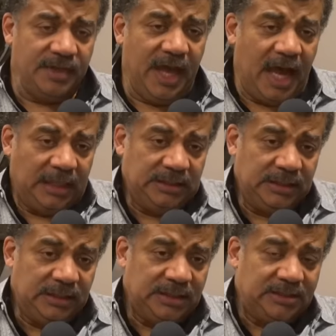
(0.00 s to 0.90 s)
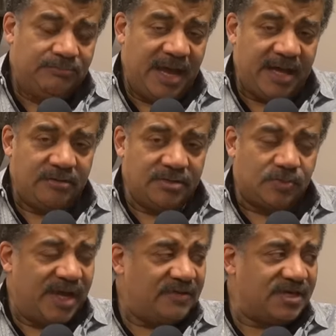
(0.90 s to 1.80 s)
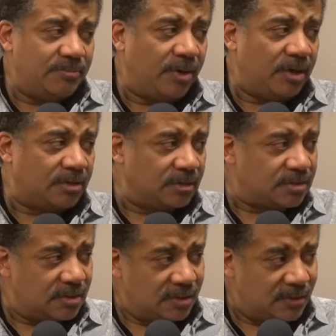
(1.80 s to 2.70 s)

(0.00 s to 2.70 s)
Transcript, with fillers: yeah matter is waves and particles